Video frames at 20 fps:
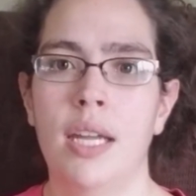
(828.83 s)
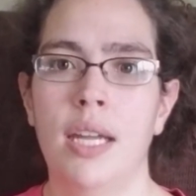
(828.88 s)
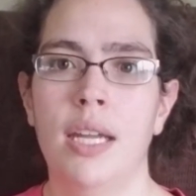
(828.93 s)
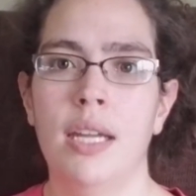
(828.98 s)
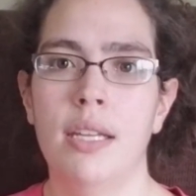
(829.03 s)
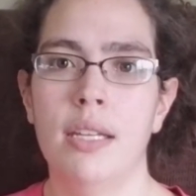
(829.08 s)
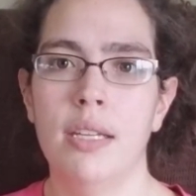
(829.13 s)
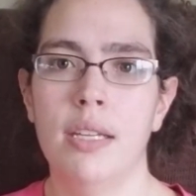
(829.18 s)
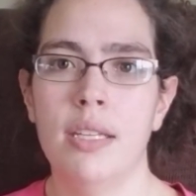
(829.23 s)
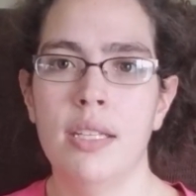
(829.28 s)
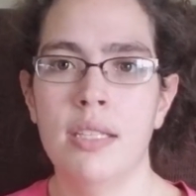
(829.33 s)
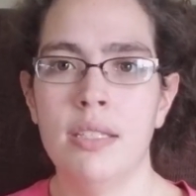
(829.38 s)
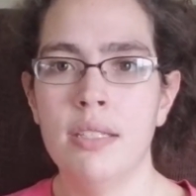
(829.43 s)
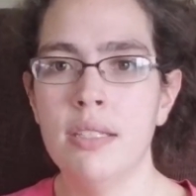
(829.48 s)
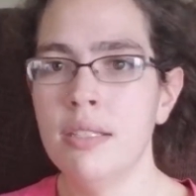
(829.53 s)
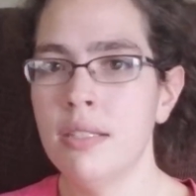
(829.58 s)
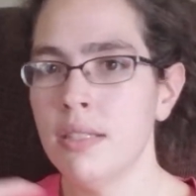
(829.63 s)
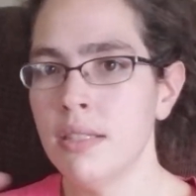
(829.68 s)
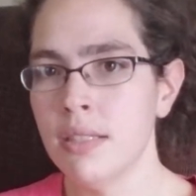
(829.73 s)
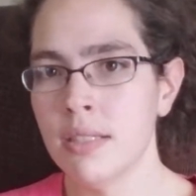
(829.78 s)
And this
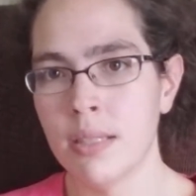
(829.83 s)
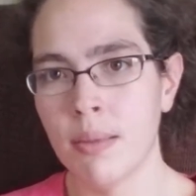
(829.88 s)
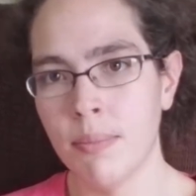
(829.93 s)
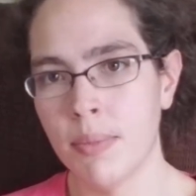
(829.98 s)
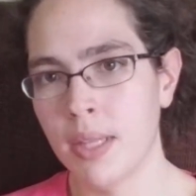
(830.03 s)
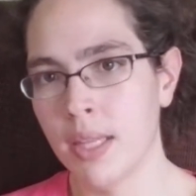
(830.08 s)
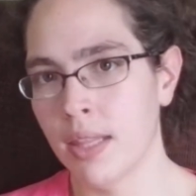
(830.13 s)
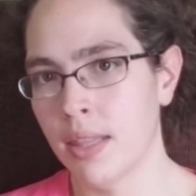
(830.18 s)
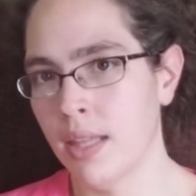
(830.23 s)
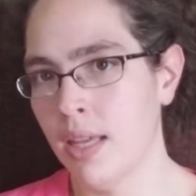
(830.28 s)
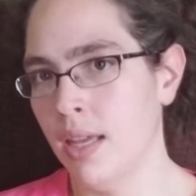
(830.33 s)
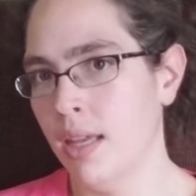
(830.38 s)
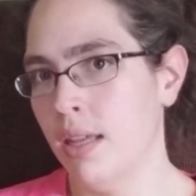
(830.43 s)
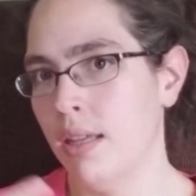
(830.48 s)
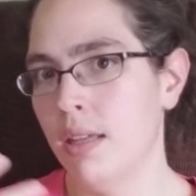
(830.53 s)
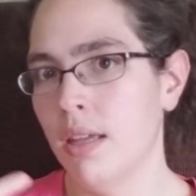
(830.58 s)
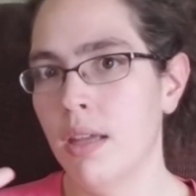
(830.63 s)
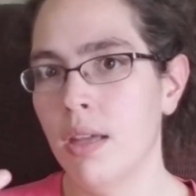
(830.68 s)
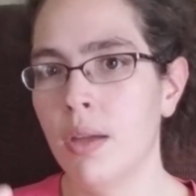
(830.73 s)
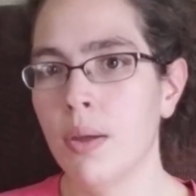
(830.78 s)
is just something that
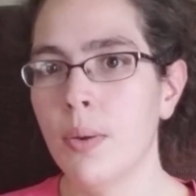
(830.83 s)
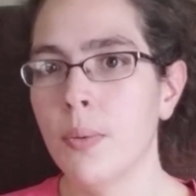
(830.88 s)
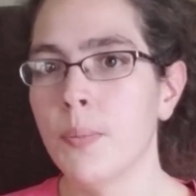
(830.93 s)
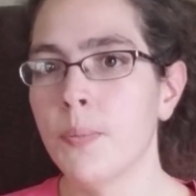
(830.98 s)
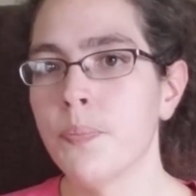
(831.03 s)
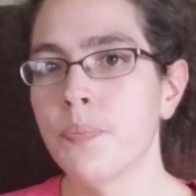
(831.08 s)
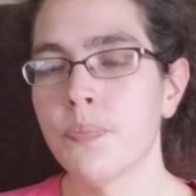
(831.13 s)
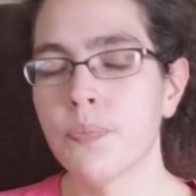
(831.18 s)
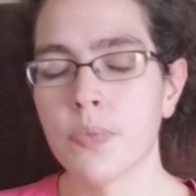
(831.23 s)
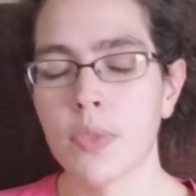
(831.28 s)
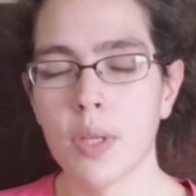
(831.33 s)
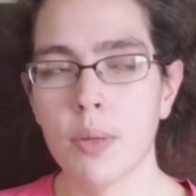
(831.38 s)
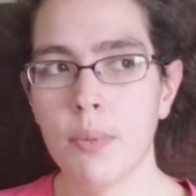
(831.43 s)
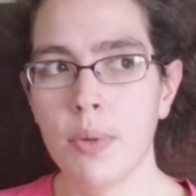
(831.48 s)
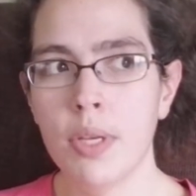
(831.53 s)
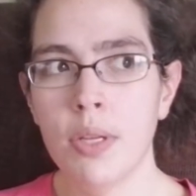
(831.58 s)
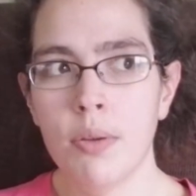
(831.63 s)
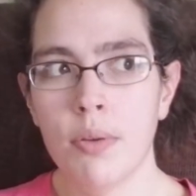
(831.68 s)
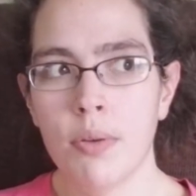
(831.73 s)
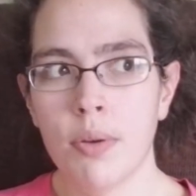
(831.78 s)

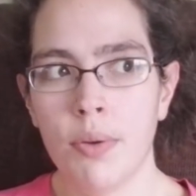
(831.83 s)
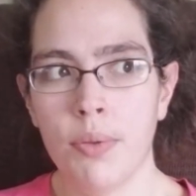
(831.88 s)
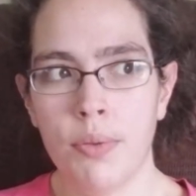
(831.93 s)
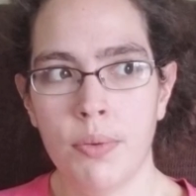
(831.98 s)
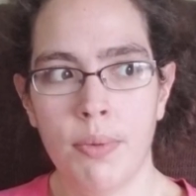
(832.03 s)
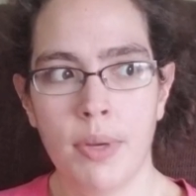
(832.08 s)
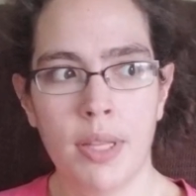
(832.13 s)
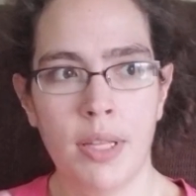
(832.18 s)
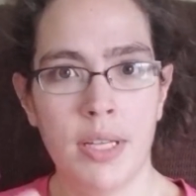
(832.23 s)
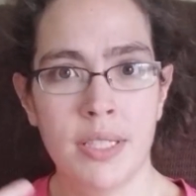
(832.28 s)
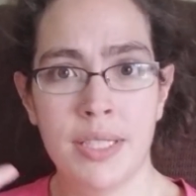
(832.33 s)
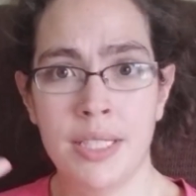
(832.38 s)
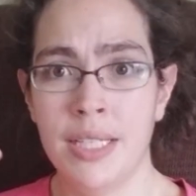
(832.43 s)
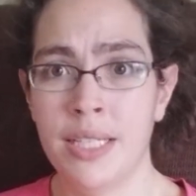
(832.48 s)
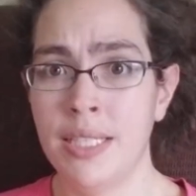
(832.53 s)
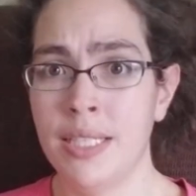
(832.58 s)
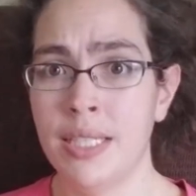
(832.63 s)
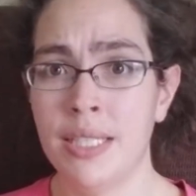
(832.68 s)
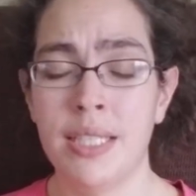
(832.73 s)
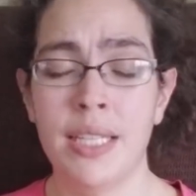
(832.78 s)
when you go through weight loss, it
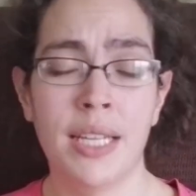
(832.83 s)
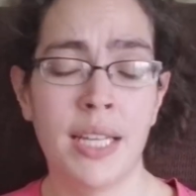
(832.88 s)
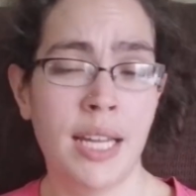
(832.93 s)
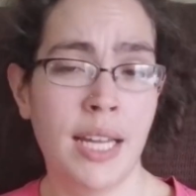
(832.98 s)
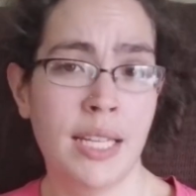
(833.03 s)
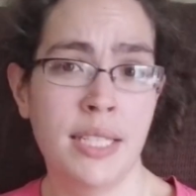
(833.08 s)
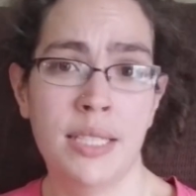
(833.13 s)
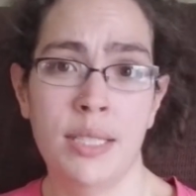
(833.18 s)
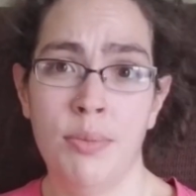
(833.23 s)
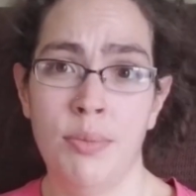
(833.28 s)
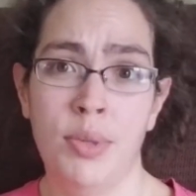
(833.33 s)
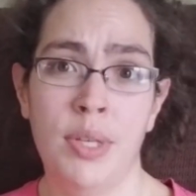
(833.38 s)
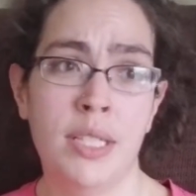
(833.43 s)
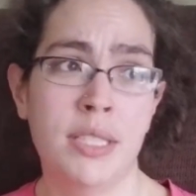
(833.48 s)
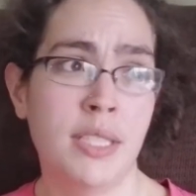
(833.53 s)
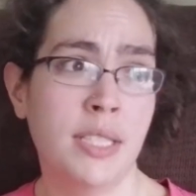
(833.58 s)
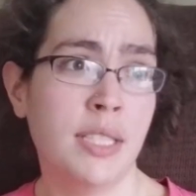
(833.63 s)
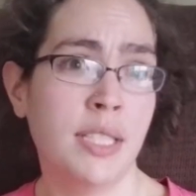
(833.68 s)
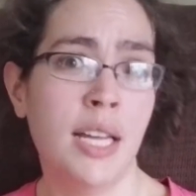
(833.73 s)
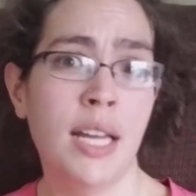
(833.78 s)
is just a constant
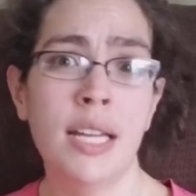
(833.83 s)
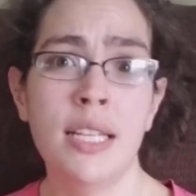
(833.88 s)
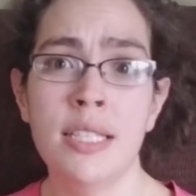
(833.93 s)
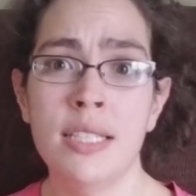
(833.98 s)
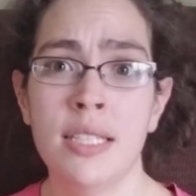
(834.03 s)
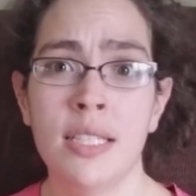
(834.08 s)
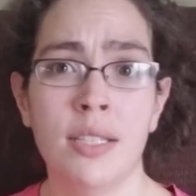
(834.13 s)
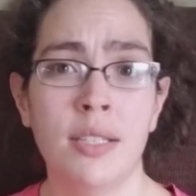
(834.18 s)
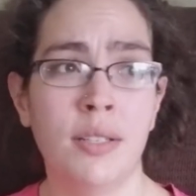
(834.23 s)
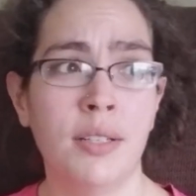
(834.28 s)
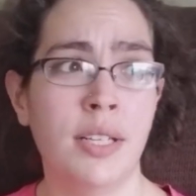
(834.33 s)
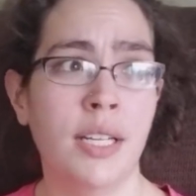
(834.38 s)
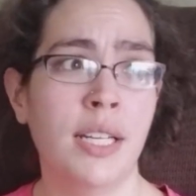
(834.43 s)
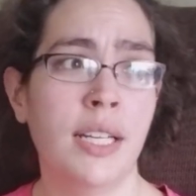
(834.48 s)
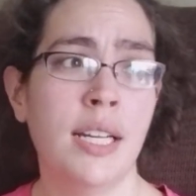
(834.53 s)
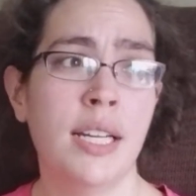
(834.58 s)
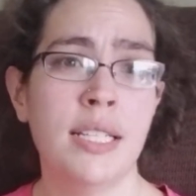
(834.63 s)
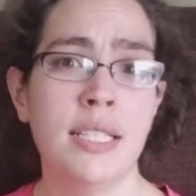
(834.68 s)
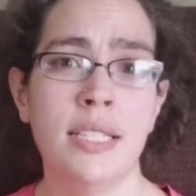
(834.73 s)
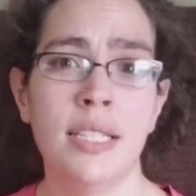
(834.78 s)
process, constant learning,
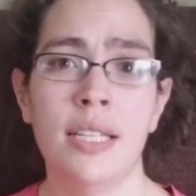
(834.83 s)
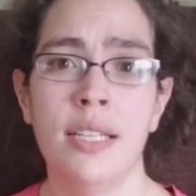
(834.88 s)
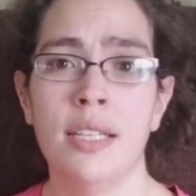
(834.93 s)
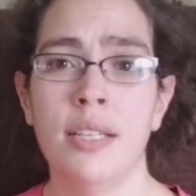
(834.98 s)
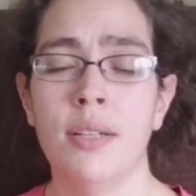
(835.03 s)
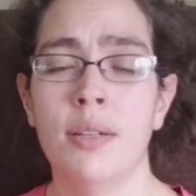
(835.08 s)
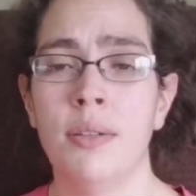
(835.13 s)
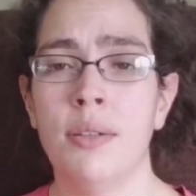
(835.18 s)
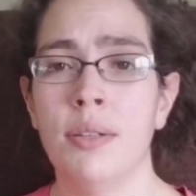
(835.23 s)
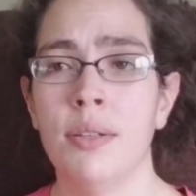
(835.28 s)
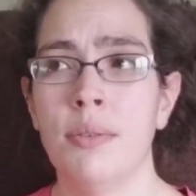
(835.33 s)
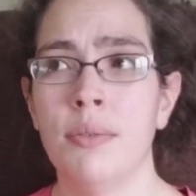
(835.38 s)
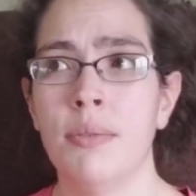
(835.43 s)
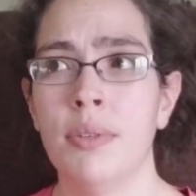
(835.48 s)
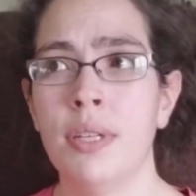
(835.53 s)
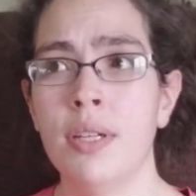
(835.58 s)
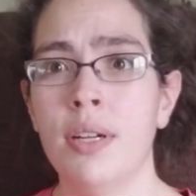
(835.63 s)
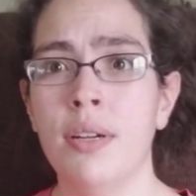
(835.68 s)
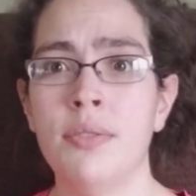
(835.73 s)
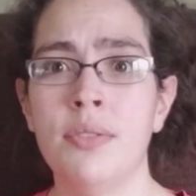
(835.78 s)
constant, you know, you
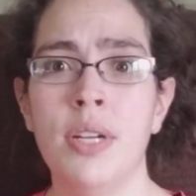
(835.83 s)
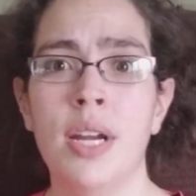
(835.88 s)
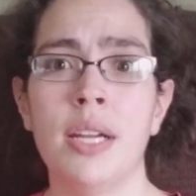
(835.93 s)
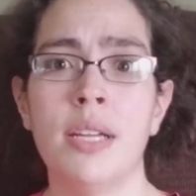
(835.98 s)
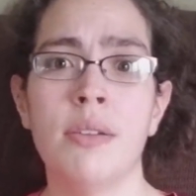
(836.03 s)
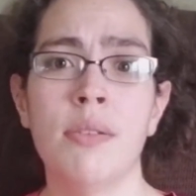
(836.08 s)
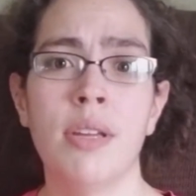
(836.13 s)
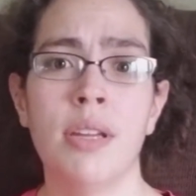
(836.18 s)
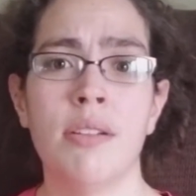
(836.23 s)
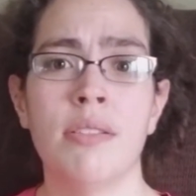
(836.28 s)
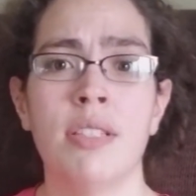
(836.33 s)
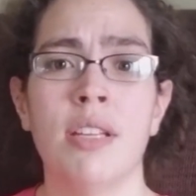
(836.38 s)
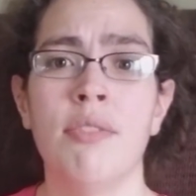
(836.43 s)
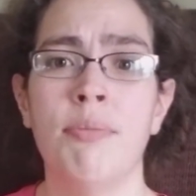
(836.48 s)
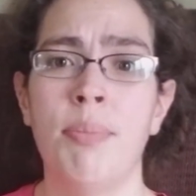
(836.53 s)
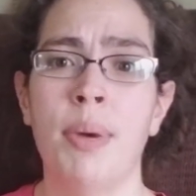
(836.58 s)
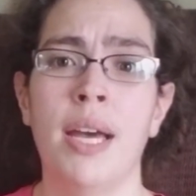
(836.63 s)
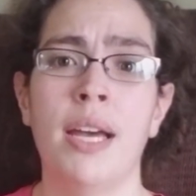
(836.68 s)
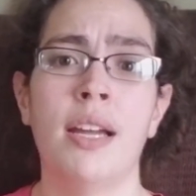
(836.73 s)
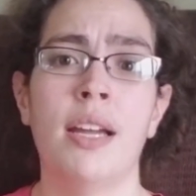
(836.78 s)
get off track, you get yourself
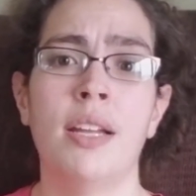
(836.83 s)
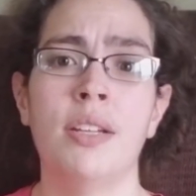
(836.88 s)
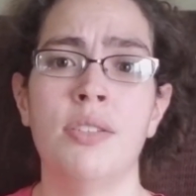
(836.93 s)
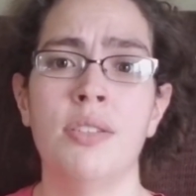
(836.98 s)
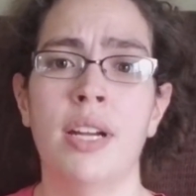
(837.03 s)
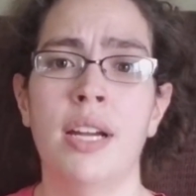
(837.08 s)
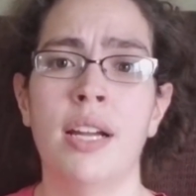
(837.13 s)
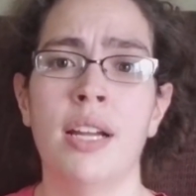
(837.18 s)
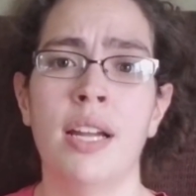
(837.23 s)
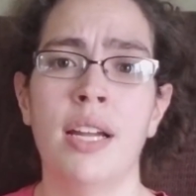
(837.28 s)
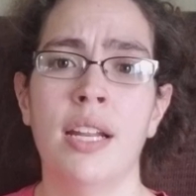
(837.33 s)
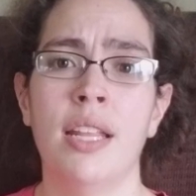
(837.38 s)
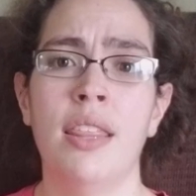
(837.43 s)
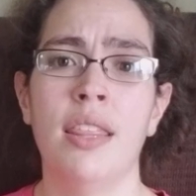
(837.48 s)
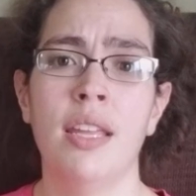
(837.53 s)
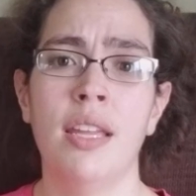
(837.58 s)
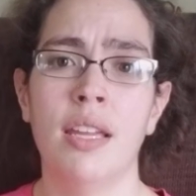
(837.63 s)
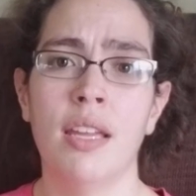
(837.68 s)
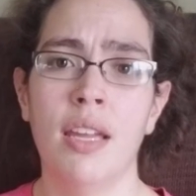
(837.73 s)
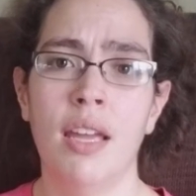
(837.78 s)
back on track kind of
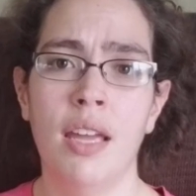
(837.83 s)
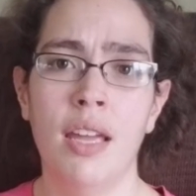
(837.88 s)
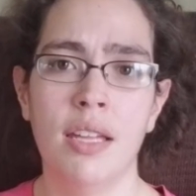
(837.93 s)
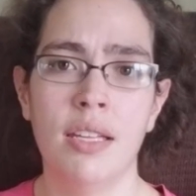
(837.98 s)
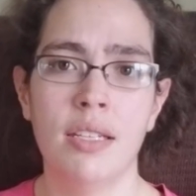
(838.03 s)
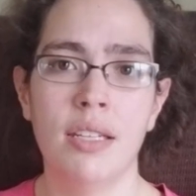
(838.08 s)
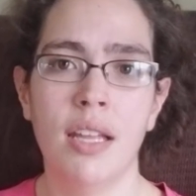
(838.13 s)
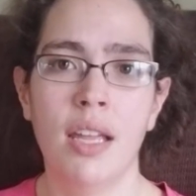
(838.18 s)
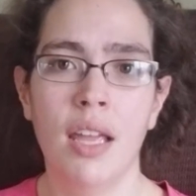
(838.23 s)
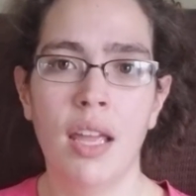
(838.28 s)
thing. And